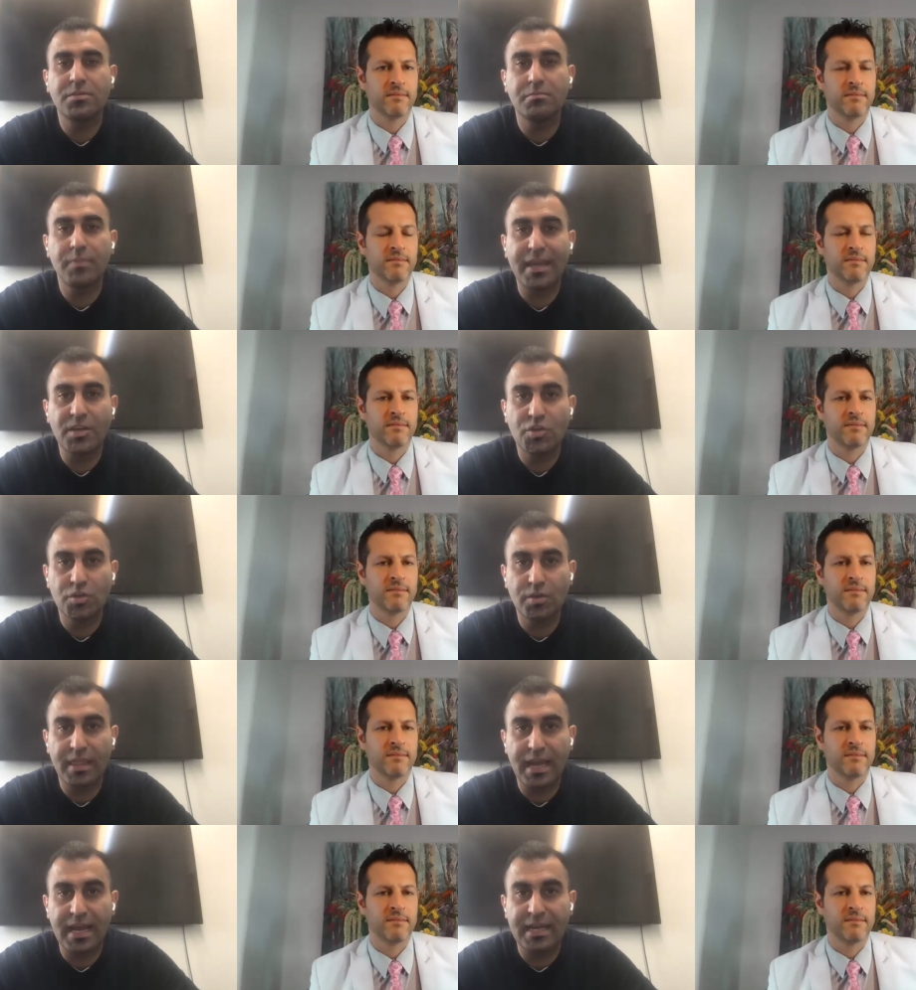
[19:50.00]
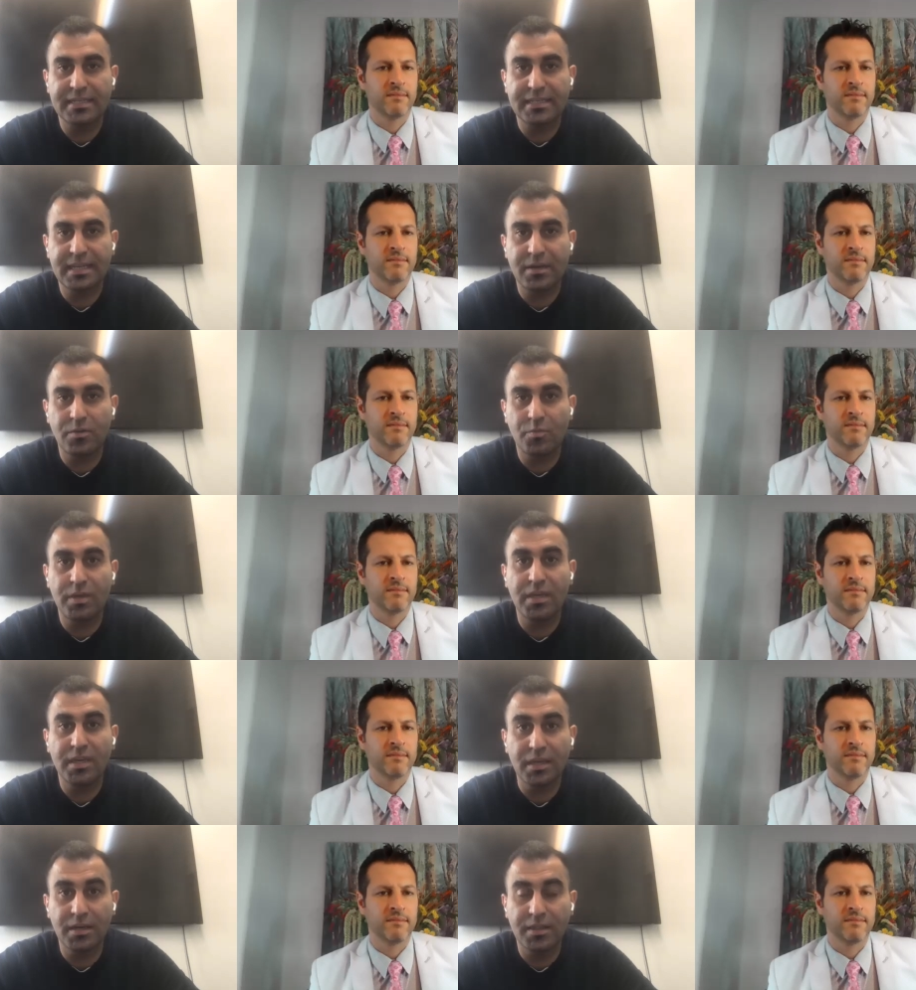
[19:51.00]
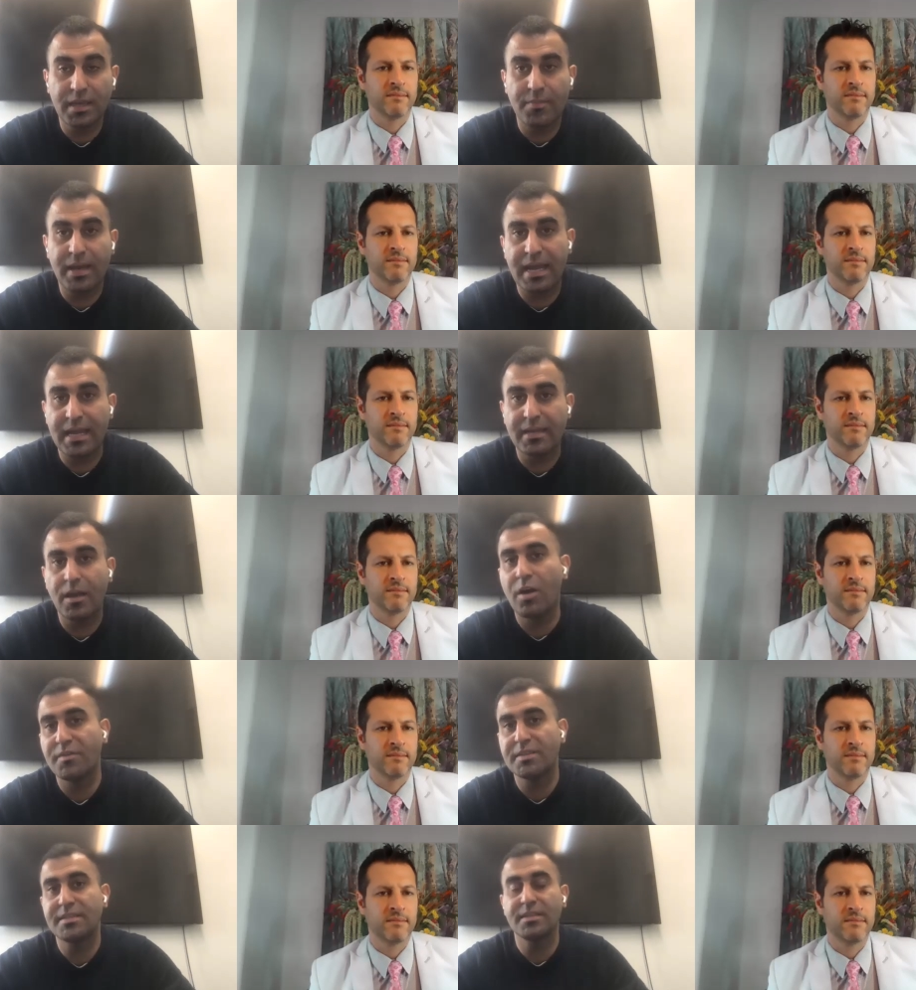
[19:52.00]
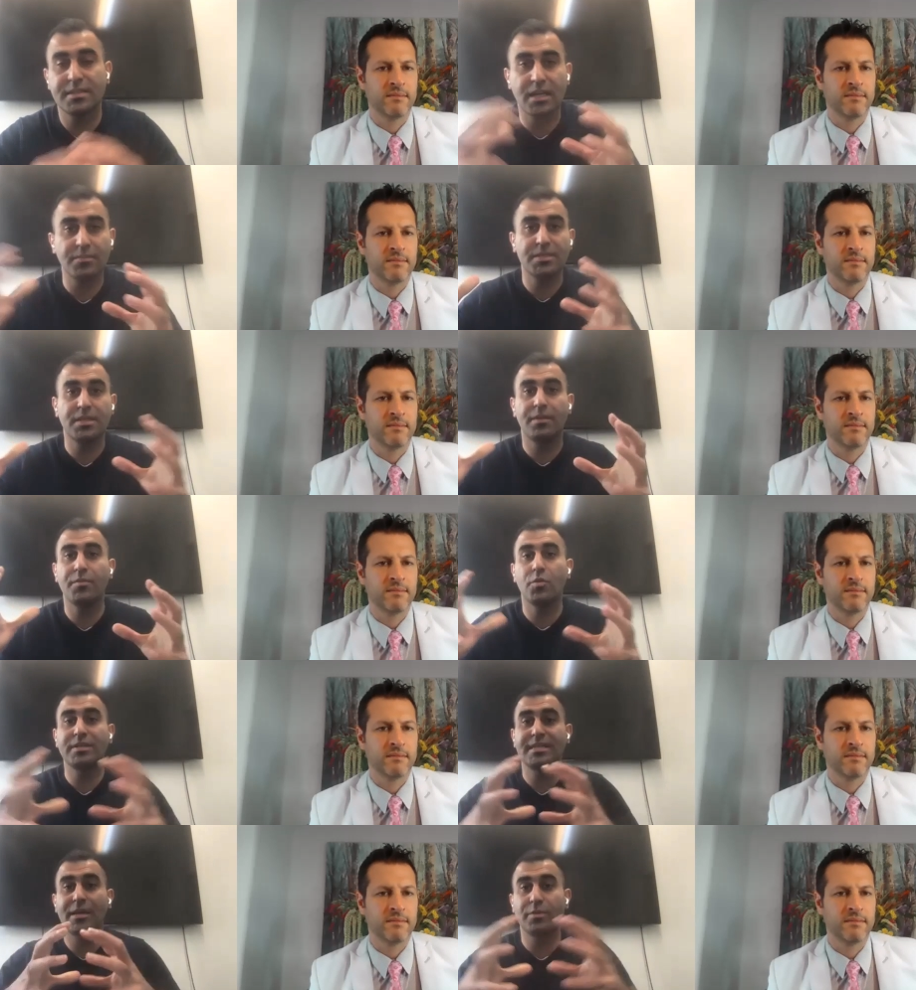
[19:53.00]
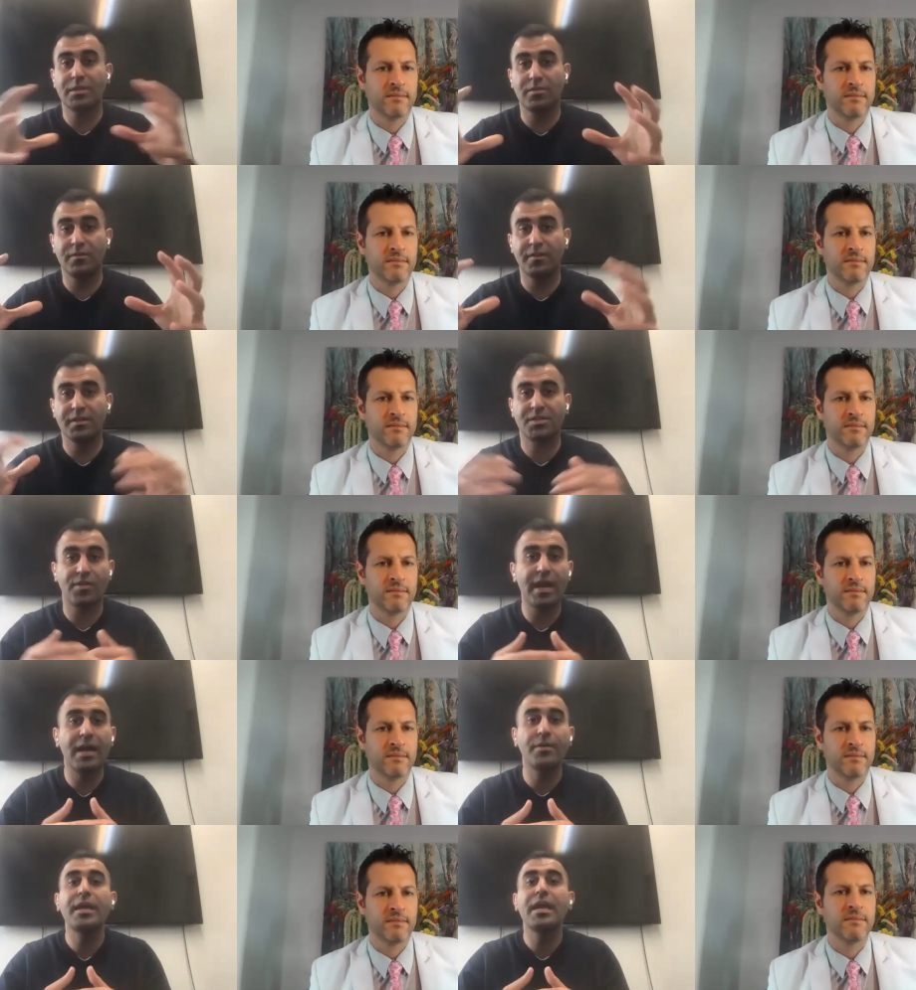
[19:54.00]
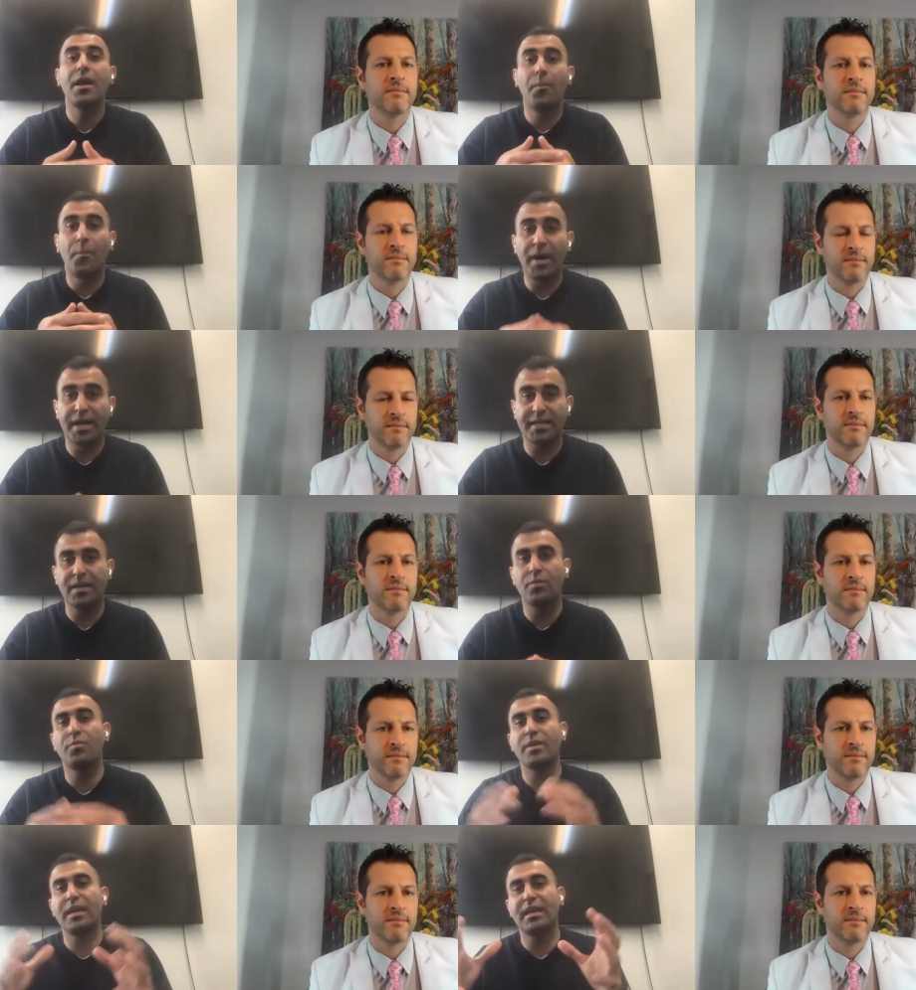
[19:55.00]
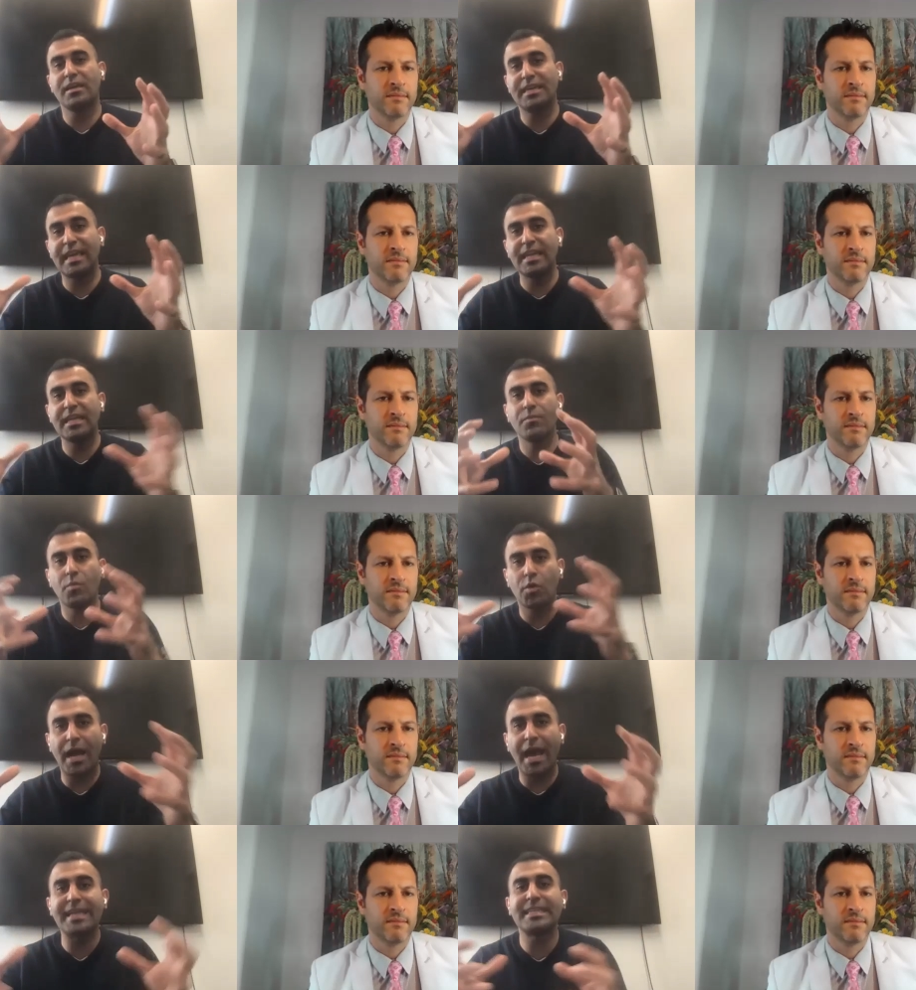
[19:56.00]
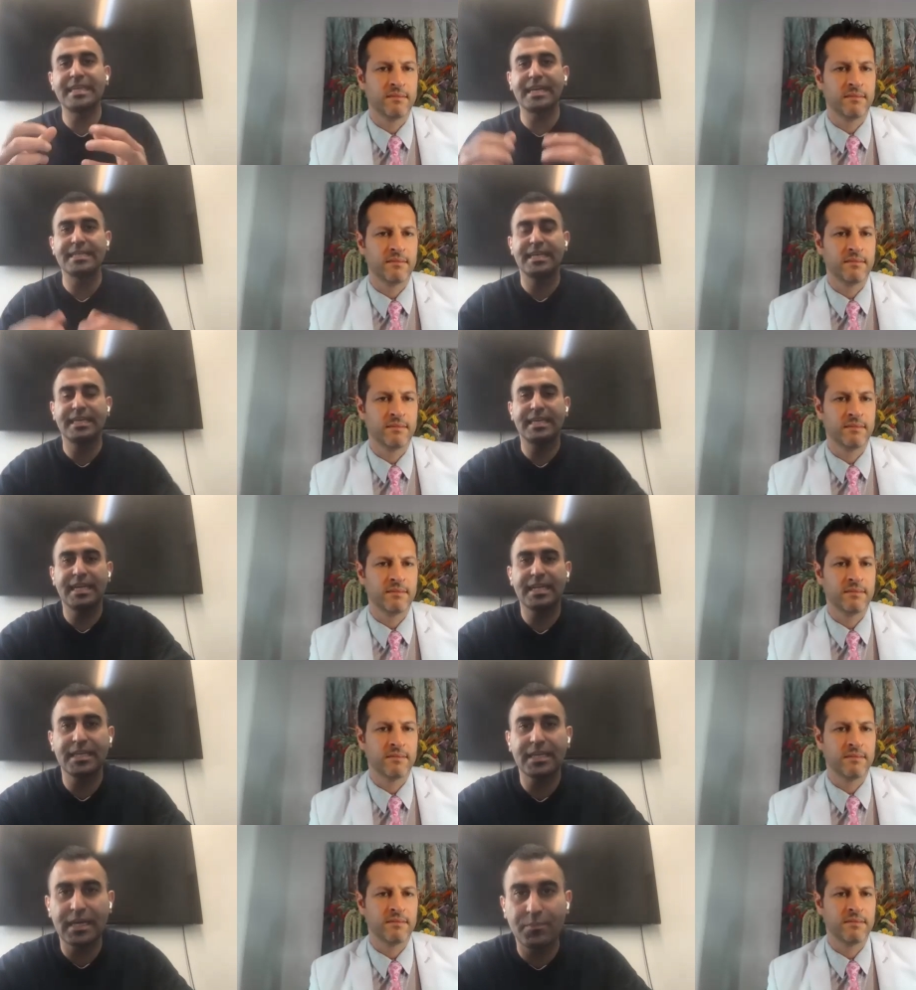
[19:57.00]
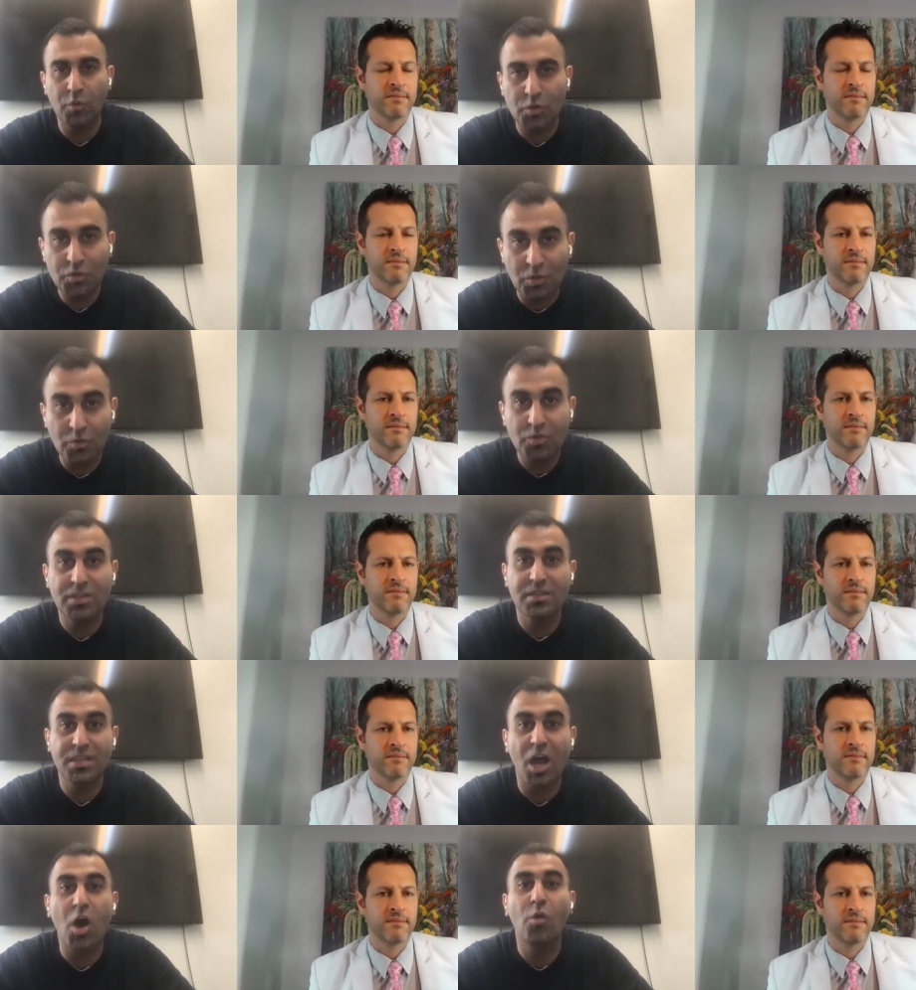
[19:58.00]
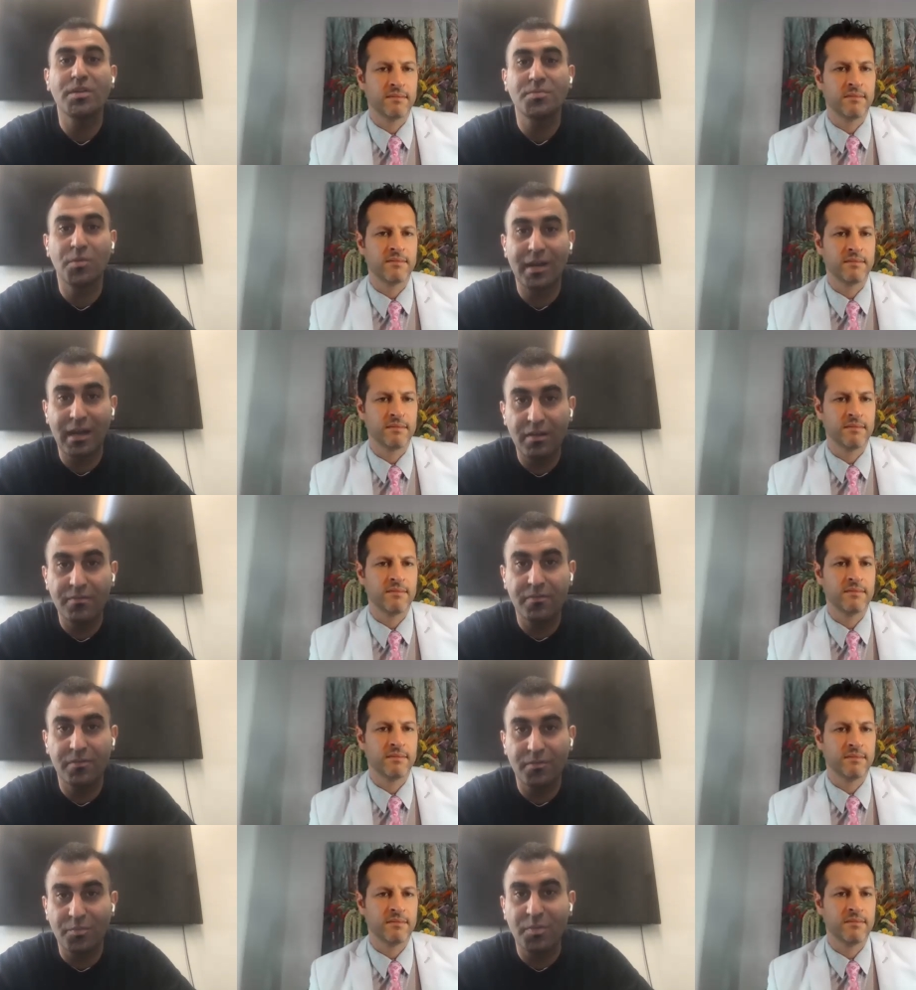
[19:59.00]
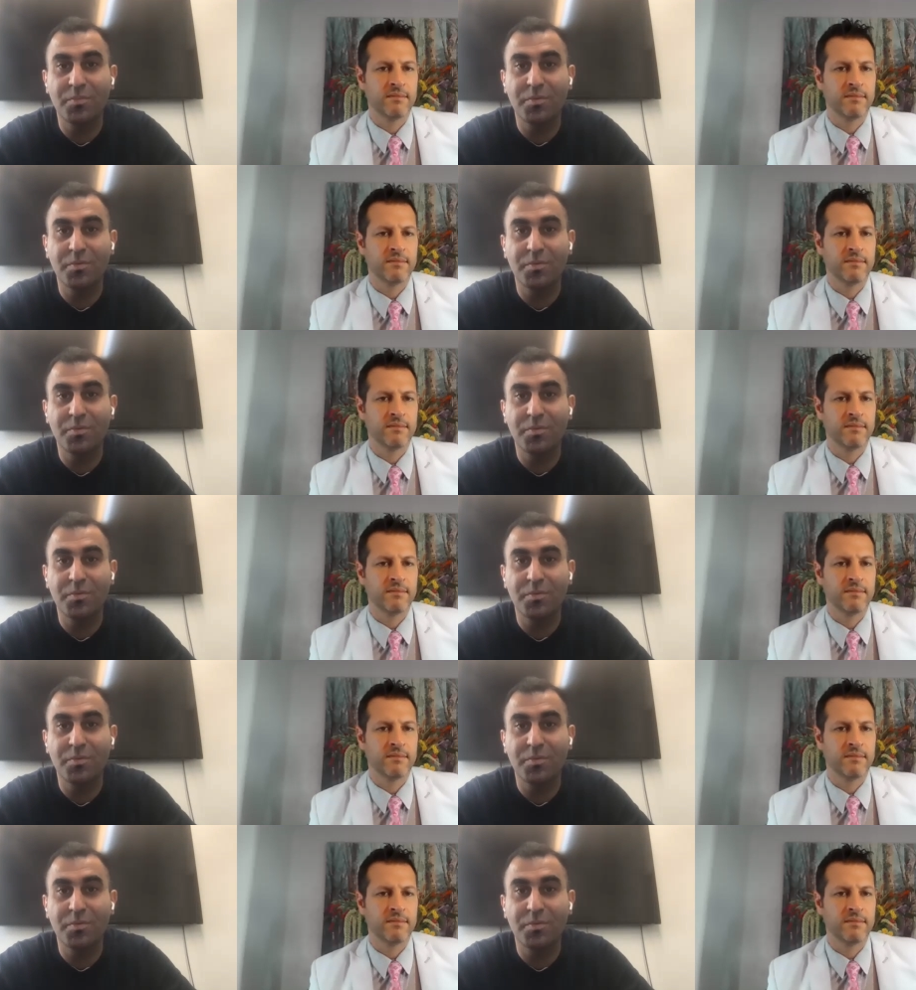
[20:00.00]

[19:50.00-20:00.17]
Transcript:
Speaker 1: to make sure that we hear them. And obviously there's gonna be some noise that we need to filter out, but getting more ideas and getting more solutions always more helpful for